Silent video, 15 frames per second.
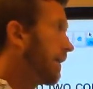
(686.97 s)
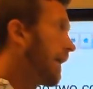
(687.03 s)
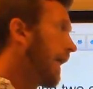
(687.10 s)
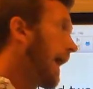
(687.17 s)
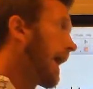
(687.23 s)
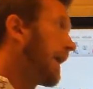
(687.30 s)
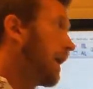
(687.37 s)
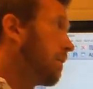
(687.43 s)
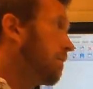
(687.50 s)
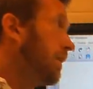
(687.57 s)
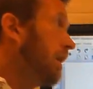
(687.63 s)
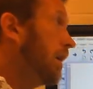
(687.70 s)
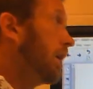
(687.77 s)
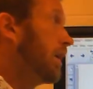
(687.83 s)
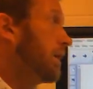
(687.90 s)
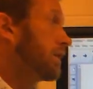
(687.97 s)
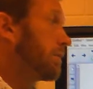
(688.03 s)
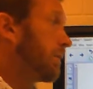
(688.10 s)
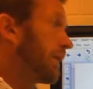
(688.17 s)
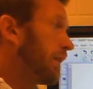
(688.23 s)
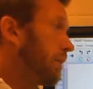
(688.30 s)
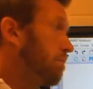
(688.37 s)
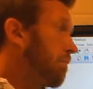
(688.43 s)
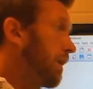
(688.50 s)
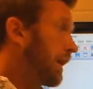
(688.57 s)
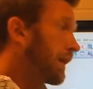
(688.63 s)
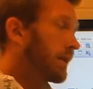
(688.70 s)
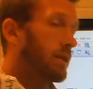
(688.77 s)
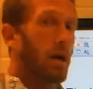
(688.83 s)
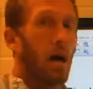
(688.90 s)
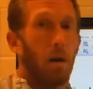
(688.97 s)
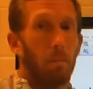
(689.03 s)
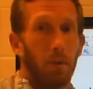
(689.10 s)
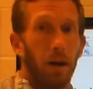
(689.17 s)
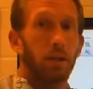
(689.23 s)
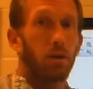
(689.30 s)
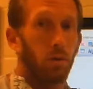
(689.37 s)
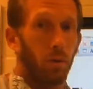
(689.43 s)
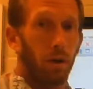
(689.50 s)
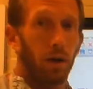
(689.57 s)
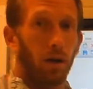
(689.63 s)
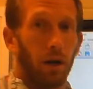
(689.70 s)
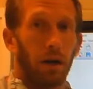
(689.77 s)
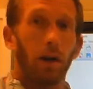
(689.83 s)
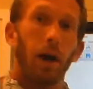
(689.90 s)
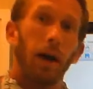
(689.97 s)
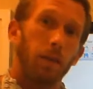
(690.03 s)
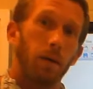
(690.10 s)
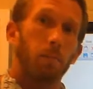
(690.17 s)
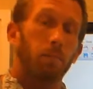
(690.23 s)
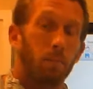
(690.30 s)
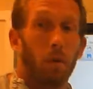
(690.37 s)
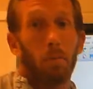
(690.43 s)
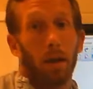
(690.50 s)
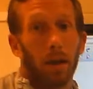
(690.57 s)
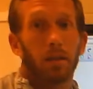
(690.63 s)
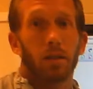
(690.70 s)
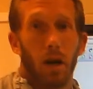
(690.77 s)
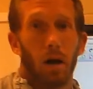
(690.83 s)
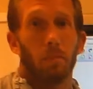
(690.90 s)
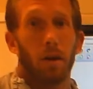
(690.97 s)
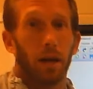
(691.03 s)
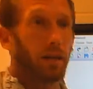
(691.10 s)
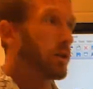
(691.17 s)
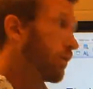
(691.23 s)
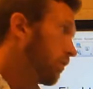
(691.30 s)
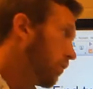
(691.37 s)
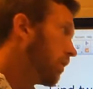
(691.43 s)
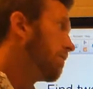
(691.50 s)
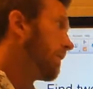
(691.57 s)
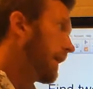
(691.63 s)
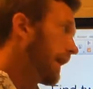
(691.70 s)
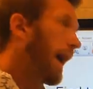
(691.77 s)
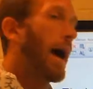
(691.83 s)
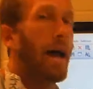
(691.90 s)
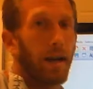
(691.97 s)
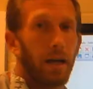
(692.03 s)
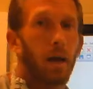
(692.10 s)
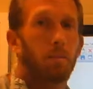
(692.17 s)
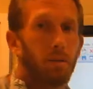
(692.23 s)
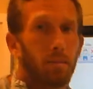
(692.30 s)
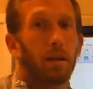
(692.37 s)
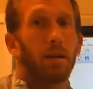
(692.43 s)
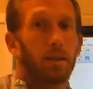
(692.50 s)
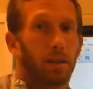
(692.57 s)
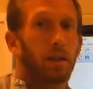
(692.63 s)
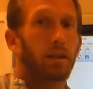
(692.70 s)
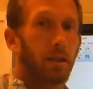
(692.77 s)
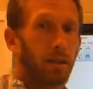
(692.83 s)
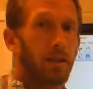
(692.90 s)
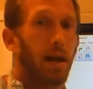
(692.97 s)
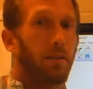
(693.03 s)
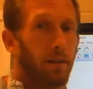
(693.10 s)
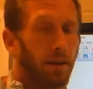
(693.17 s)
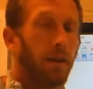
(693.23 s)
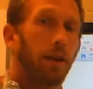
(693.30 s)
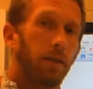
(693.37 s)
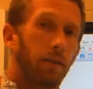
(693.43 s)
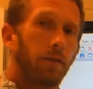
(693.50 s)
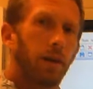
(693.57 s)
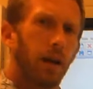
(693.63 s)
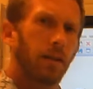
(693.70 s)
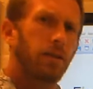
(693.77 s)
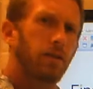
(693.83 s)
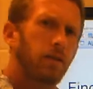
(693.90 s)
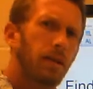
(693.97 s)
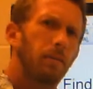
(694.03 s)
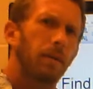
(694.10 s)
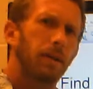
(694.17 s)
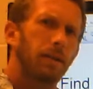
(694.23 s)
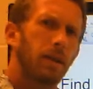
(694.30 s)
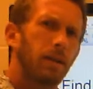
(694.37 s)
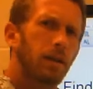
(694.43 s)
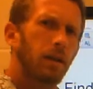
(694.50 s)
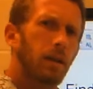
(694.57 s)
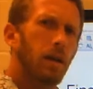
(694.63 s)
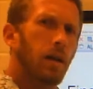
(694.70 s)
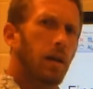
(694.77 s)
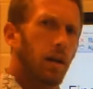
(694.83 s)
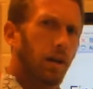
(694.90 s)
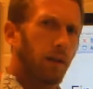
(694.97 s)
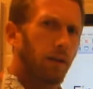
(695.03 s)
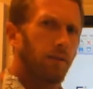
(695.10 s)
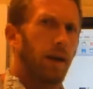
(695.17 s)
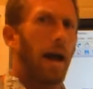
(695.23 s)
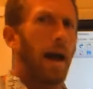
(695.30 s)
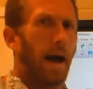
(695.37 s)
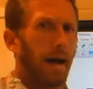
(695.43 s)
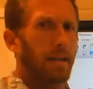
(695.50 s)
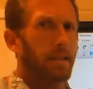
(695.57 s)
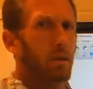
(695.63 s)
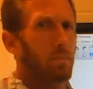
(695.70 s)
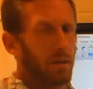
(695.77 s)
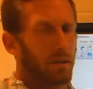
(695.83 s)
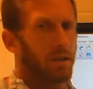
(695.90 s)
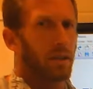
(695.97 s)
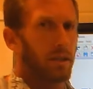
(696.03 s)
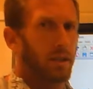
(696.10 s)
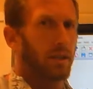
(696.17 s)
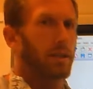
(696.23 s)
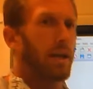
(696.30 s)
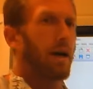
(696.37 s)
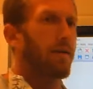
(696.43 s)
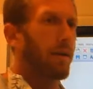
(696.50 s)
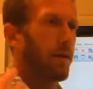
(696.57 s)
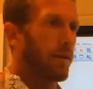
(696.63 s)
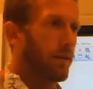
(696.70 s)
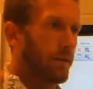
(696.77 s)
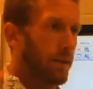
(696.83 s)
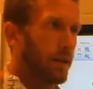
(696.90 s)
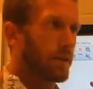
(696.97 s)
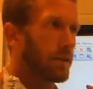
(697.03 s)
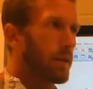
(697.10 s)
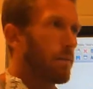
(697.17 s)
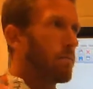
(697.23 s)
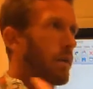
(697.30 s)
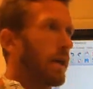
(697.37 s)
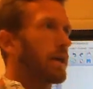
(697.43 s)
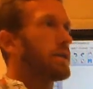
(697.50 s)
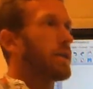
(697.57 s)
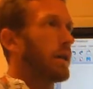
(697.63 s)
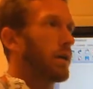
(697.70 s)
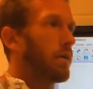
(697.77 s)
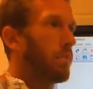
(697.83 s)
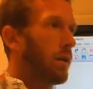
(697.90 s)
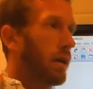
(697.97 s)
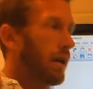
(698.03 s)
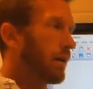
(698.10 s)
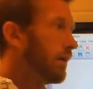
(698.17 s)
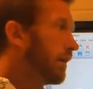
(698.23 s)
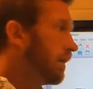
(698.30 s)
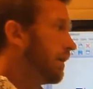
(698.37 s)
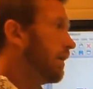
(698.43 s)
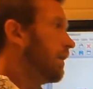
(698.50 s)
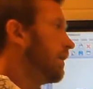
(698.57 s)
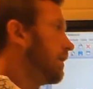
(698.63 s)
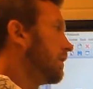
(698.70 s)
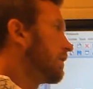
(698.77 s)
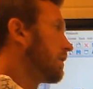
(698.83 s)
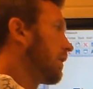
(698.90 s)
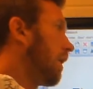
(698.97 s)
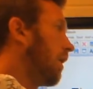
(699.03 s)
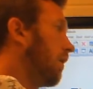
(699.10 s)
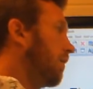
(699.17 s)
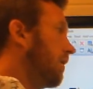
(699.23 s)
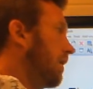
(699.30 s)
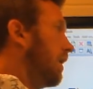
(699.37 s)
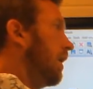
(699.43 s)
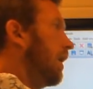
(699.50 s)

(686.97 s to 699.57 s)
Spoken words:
that add up to be the biggest combination we could. And the biggest combination would be adding up to be 67 in this case. Does that make sense? If it adds up to 67, that's the biggest it could be. So